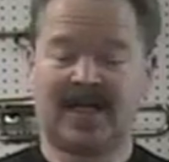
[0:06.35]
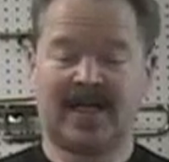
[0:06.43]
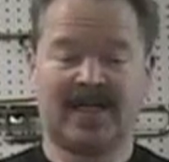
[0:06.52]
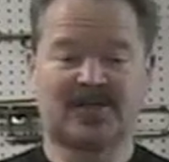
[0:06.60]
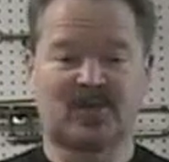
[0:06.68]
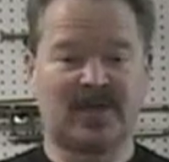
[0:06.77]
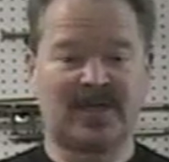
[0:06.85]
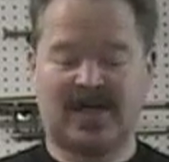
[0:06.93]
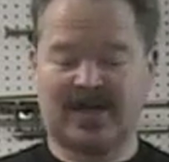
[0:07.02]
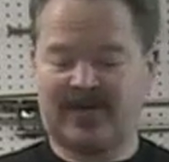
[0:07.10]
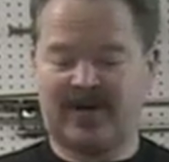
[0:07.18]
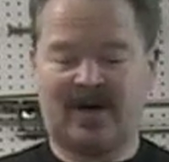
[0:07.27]
It's really
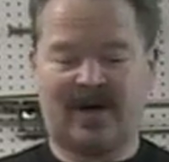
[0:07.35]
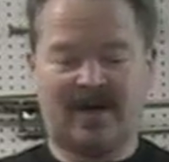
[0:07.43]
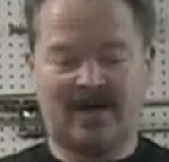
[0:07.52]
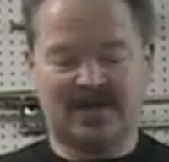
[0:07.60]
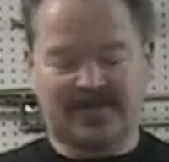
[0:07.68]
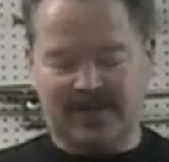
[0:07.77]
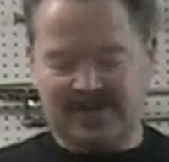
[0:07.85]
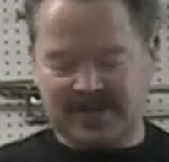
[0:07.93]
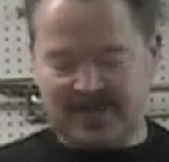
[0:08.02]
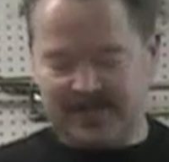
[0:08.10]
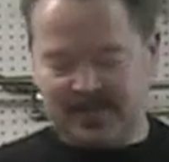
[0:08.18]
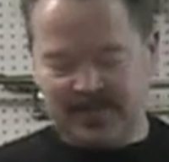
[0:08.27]
not very hard. It's very
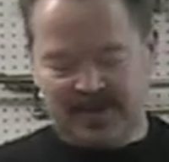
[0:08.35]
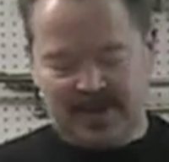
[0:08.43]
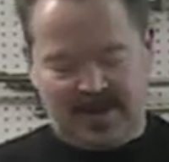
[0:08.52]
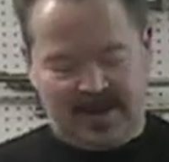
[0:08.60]
simple.